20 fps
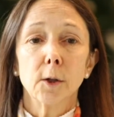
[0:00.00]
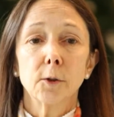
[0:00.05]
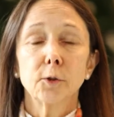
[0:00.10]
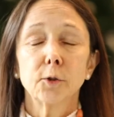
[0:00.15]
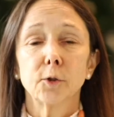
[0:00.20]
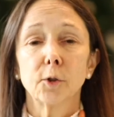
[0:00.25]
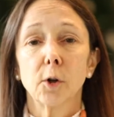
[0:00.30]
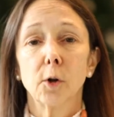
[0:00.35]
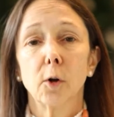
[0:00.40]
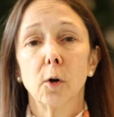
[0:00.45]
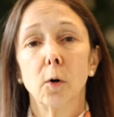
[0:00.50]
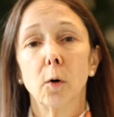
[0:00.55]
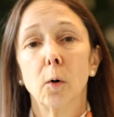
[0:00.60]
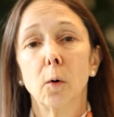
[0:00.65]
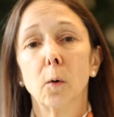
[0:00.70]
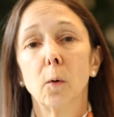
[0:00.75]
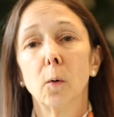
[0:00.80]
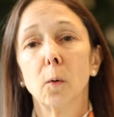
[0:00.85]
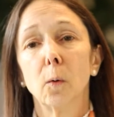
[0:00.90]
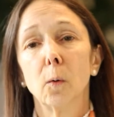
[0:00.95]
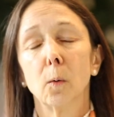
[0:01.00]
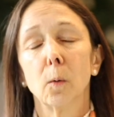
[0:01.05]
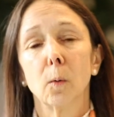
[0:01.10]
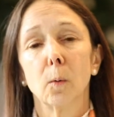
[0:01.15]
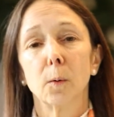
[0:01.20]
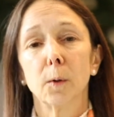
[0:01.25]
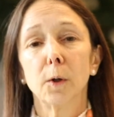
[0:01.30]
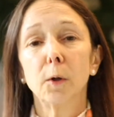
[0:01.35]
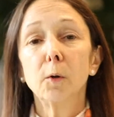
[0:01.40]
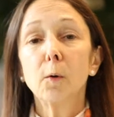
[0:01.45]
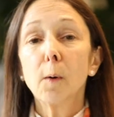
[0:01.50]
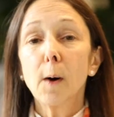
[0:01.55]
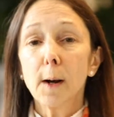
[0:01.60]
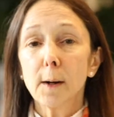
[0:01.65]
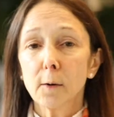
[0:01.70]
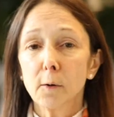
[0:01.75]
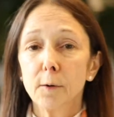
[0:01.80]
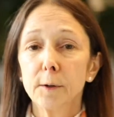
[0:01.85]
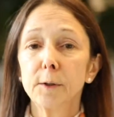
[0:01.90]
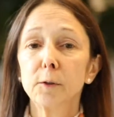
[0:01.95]
So you
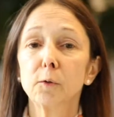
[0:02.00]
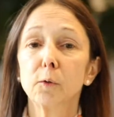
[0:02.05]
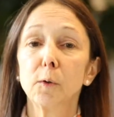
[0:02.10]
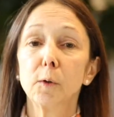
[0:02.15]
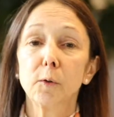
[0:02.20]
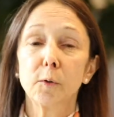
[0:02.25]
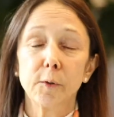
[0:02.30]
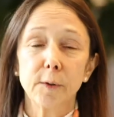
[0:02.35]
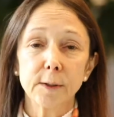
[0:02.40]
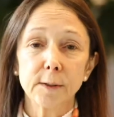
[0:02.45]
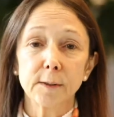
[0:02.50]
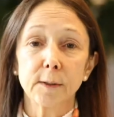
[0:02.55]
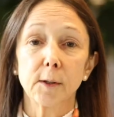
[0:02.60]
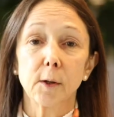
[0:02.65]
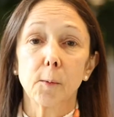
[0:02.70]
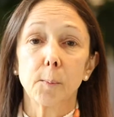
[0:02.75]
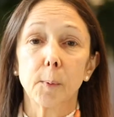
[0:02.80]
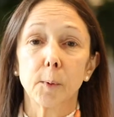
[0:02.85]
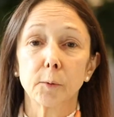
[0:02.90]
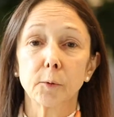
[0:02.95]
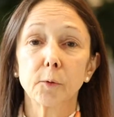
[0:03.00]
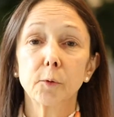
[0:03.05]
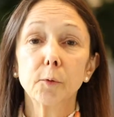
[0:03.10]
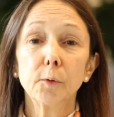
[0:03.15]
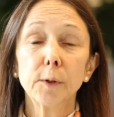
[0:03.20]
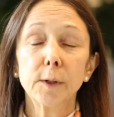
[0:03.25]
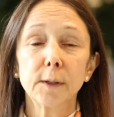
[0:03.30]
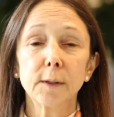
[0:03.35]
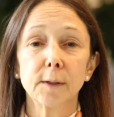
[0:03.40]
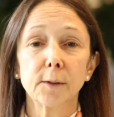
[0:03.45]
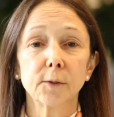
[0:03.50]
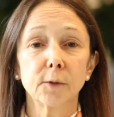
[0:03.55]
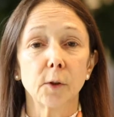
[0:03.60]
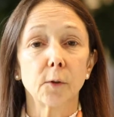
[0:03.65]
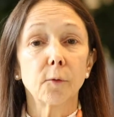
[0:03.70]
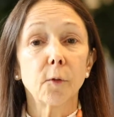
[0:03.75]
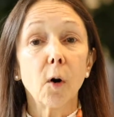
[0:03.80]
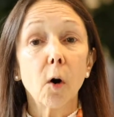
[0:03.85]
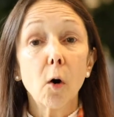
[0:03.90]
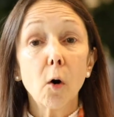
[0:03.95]
are going to increase the opportunities
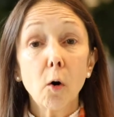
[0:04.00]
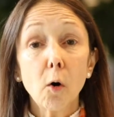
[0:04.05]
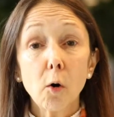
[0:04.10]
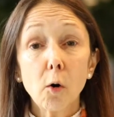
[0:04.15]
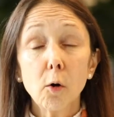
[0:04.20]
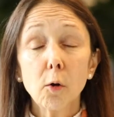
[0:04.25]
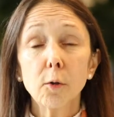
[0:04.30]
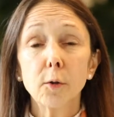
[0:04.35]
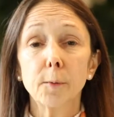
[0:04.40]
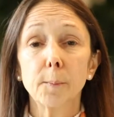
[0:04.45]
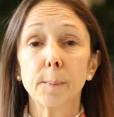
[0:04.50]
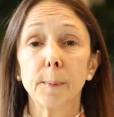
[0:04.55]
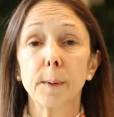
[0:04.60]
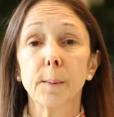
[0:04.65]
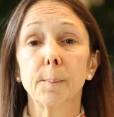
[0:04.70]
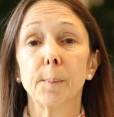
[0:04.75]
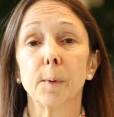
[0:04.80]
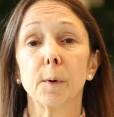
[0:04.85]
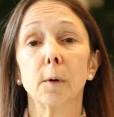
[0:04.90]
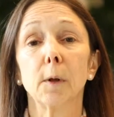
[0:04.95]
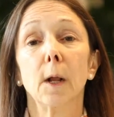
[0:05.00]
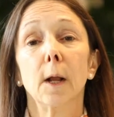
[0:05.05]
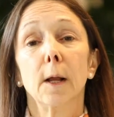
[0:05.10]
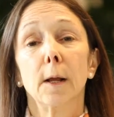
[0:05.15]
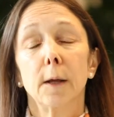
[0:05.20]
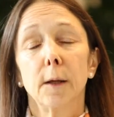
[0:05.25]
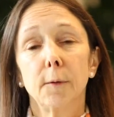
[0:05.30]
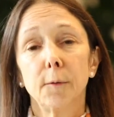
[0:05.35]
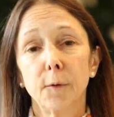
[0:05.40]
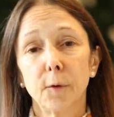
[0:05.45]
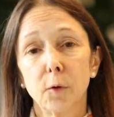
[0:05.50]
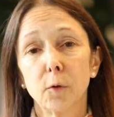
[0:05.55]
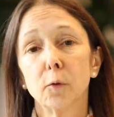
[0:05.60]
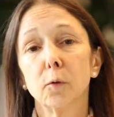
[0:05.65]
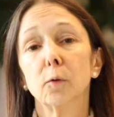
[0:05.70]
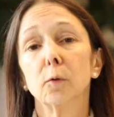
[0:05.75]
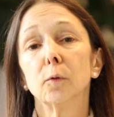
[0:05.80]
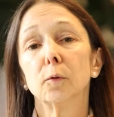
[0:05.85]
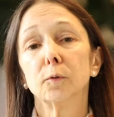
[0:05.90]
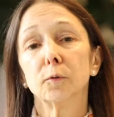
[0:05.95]
of all the people if
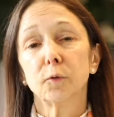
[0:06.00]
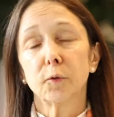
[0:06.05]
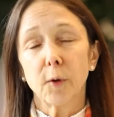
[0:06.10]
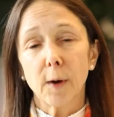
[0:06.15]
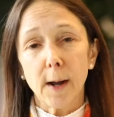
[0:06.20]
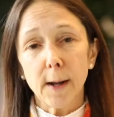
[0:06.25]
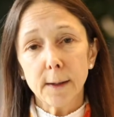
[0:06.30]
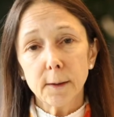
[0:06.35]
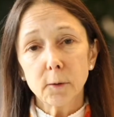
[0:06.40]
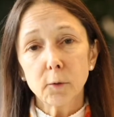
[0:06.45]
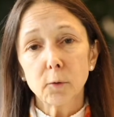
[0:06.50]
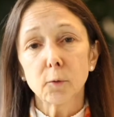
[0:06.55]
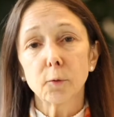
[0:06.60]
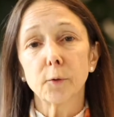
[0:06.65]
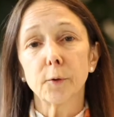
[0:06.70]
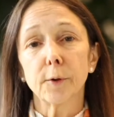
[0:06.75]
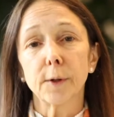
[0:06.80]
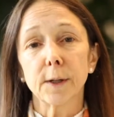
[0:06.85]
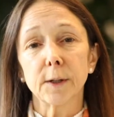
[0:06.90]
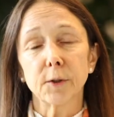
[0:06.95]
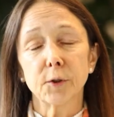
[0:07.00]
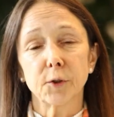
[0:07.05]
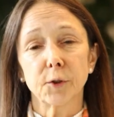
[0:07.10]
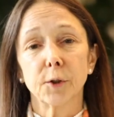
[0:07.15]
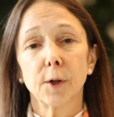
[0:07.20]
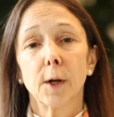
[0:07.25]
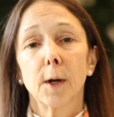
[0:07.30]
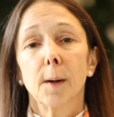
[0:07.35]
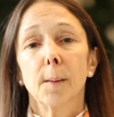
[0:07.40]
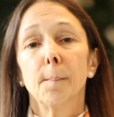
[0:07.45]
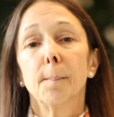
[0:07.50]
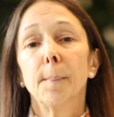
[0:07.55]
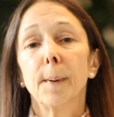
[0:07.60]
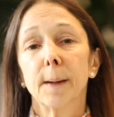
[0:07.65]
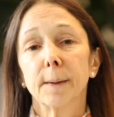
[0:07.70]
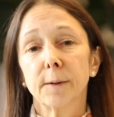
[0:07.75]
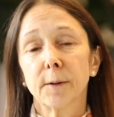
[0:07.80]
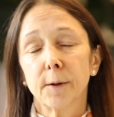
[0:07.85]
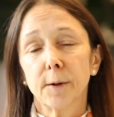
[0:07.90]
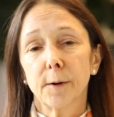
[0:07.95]
you try to reach
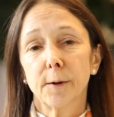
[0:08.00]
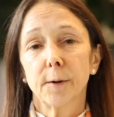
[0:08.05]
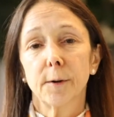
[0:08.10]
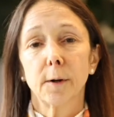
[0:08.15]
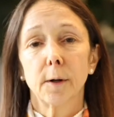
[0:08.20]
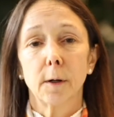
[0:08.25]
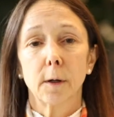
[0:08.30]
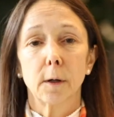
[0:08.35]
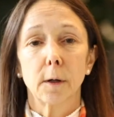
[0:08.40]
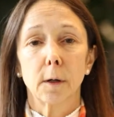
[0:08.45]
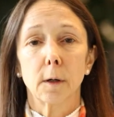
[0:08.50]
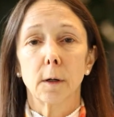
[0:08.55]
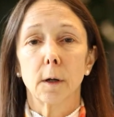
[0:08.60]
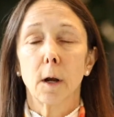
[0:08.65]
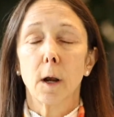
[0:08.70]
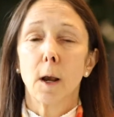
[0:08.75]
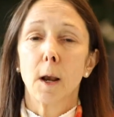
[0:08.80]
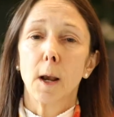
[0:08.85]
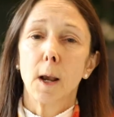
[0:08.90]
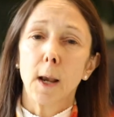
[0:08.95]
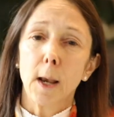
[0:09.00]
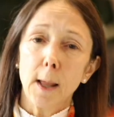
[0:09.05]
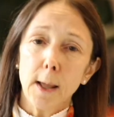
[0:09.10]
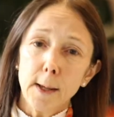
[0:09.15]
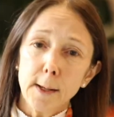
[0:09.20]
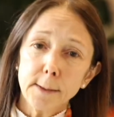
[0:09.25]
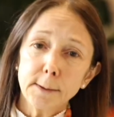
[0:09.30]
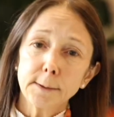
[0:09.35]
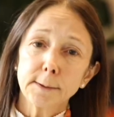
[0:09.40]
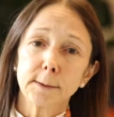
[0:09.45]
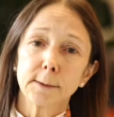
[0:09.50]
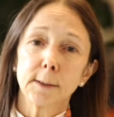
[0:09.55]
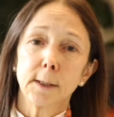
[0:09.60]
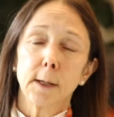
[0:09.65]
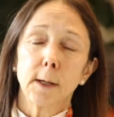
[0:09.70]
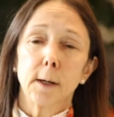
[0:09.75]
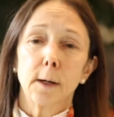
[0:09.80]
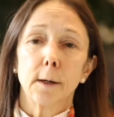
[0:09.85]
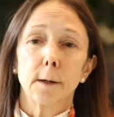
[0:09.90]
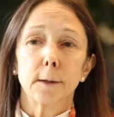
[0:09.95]
better, less
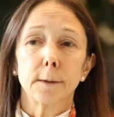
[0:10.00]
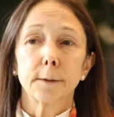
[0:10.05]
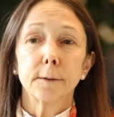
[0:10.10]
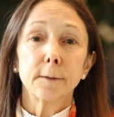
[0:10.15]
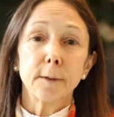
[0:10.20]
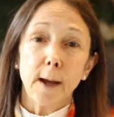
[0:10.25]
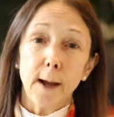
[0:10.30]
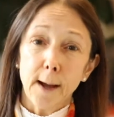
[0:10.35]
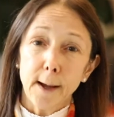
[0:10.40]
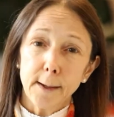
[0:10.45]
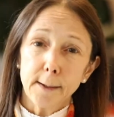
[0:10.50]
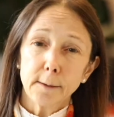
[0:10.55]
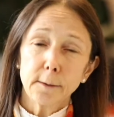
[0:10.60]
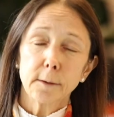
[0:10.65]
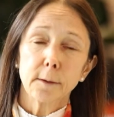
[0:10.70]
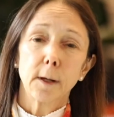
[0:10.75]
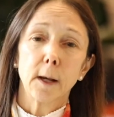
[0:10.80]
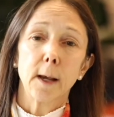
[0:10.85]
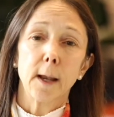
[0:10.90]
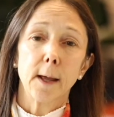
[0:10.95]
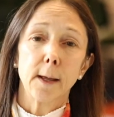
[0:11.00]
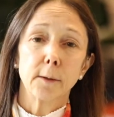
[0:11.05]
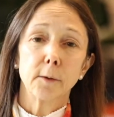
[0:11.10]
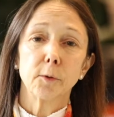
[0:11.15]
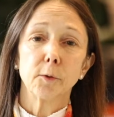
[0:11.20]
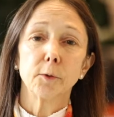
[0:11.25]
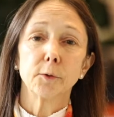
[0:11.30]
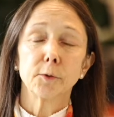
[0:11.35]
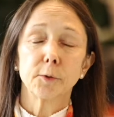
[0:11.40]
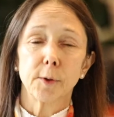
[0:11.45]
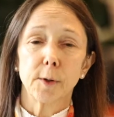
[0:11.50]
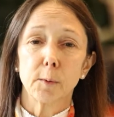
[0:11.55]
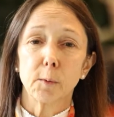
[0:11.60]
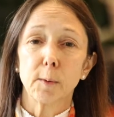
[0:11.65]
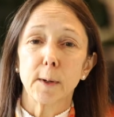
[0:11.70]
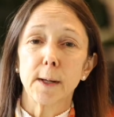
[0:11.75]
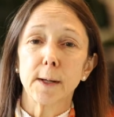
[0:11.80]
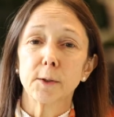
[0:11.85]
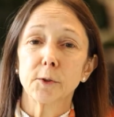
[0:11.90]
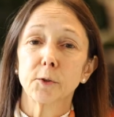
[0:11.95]
tight land use
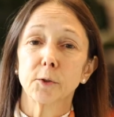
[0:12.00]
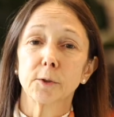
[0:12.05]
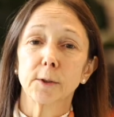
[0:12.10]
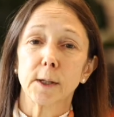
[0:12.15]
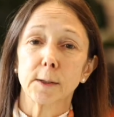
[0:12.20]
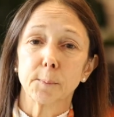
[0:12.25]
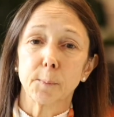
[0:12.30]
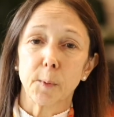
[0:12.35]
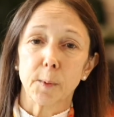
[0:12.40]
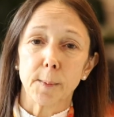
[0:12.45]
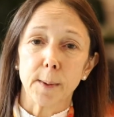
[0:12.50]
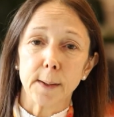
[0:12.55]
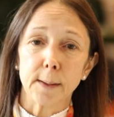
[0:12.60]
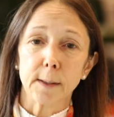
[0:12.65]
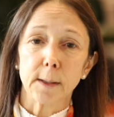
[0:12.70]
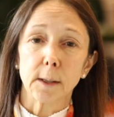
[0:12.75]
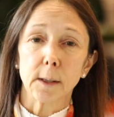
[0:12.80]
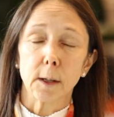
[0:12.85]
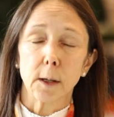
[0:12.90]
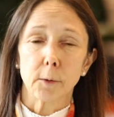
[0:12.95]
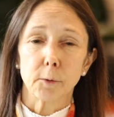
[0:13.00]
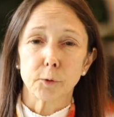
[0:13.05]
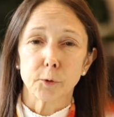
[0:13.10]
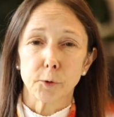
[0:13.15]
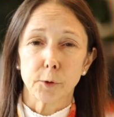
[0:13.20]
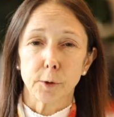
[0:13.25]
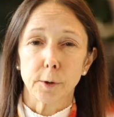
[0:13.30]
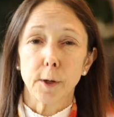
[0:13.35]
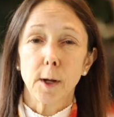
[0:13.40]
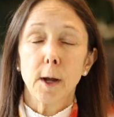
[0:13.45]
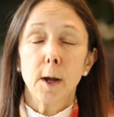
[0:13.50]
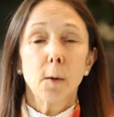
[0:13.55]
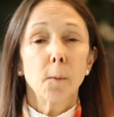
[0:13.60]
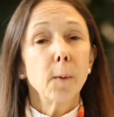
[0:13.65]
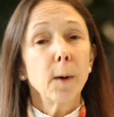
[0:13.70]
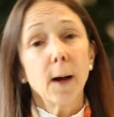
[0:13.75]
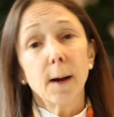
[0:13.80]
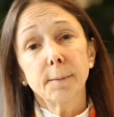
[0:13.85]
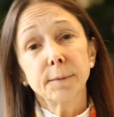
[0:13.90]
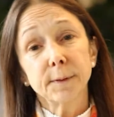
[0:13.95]
regulation that provide inclusion.
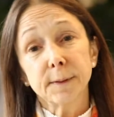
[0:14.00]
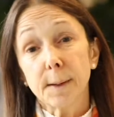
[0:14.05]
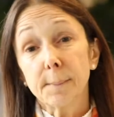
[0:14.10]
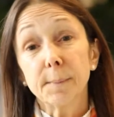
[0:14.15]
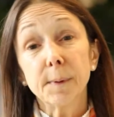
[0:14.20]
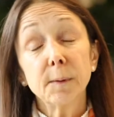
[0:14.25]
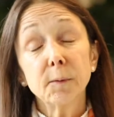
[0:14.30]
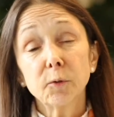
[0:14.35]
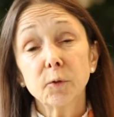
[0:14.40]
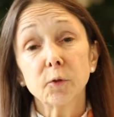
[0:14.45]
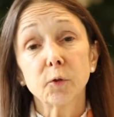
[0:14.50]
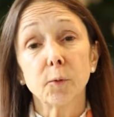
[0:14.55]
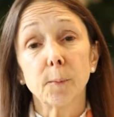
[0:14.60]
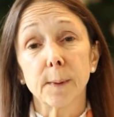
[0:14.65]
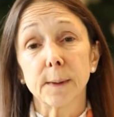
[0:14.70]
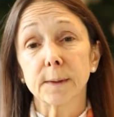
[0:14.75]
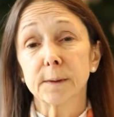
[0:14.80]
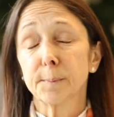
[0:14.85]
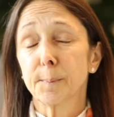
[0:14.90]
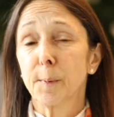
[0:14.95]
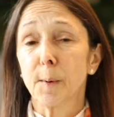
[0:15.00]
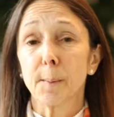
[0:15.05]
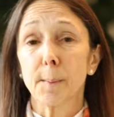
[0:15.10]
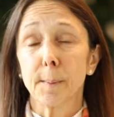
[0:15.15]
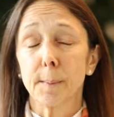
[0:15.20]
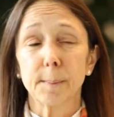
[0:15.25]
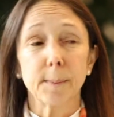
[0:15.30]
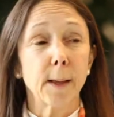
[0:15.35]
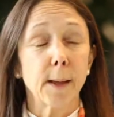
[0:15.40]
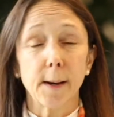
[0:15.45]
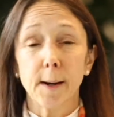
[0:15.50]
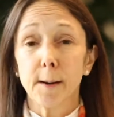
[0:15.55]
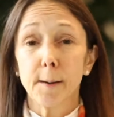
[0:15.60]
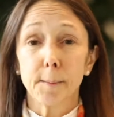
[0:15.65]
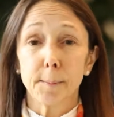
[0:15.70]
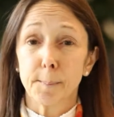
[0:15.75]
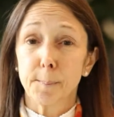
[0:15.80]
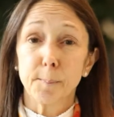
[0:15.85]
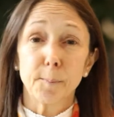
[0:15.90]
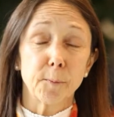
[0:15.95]
We have some instruments that
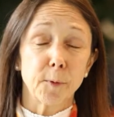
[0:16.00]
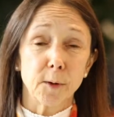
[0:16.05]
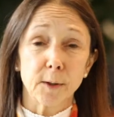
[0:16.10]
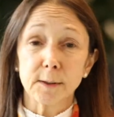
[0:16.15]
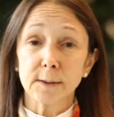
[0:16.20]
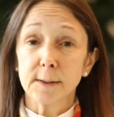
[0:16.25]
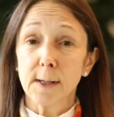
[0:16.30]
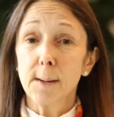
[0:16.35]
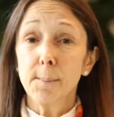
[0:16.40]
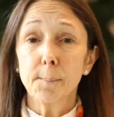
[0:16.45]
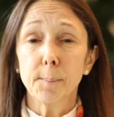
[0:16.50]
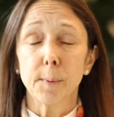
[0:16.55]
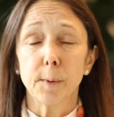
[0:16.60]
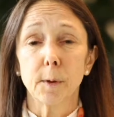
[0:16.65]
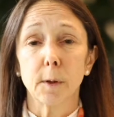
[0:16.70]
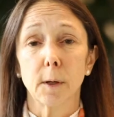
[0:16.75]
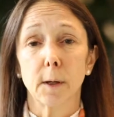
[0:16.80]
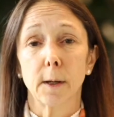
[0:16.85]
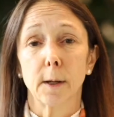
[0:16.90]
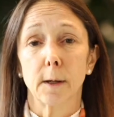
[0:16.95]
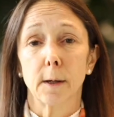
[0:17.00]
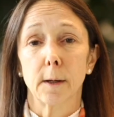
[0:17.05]
are, for example,